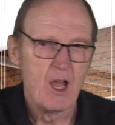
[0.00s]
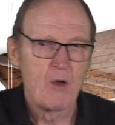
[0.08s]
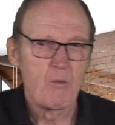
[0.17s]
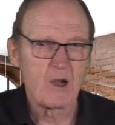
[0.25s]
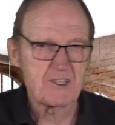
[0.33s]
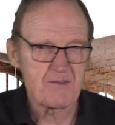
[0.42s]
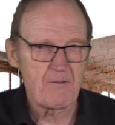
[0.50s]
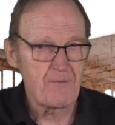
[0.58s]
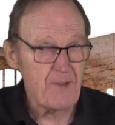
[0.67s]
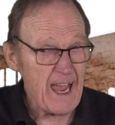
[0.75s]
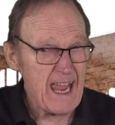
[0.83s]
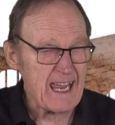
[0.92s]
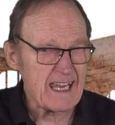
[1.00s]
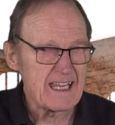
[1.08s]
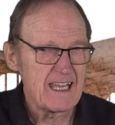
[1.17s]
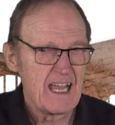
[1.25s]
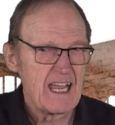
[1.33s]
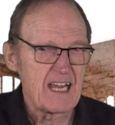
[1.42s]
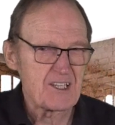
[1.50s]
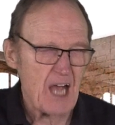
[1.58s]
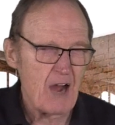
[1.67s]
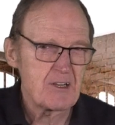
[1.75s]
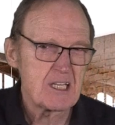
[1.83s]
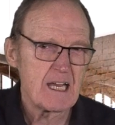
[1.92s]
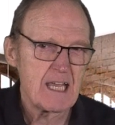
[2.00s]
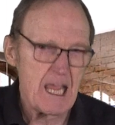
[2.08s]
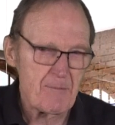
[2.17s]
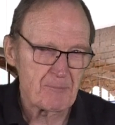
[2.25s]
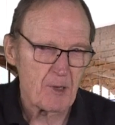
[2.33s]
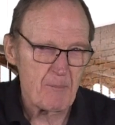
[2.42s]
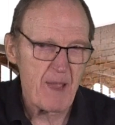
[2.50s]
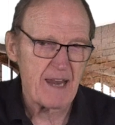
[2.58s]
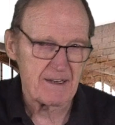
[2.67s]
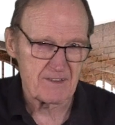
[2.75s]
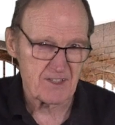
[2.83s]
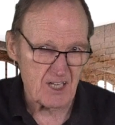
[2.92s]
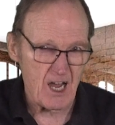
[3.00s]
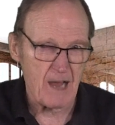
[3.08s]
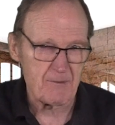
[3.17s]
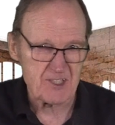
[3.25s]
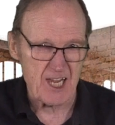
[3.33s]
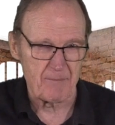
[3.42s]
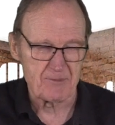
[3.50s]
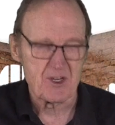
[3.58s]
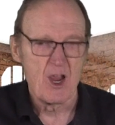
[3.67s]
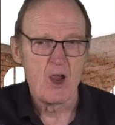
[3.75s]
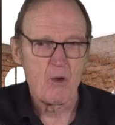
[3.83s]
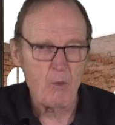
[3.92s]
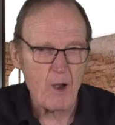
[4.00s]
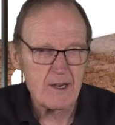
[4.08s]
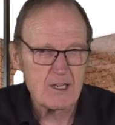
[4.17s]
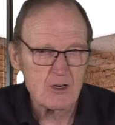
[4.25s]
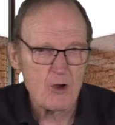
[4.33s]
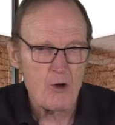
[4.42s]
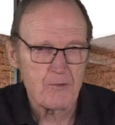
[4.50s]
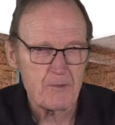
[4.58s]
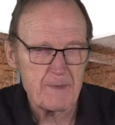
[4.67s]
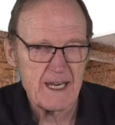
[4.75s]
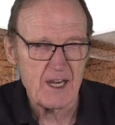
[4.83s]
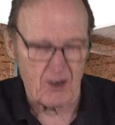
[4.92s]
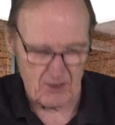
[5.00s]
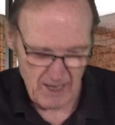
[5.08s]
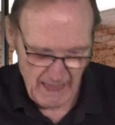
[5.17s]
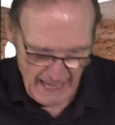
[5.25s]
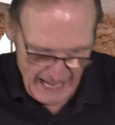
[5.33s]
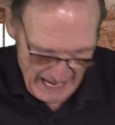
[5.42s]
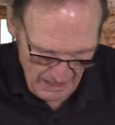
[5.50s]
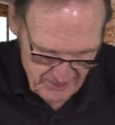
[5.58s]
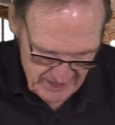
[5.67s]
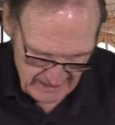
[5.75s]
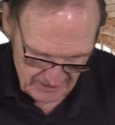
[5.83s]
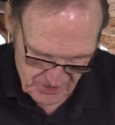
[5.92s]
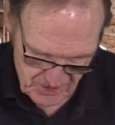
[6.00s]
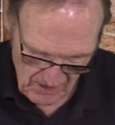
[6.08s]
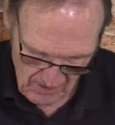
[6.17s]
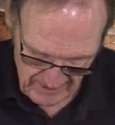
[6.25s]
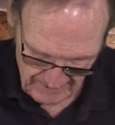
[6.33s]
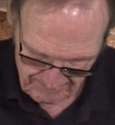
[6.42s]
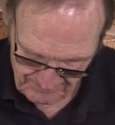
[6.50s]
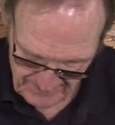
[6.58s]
What's vague is how do you implement the concepts? Where do you go from here? How do you get started?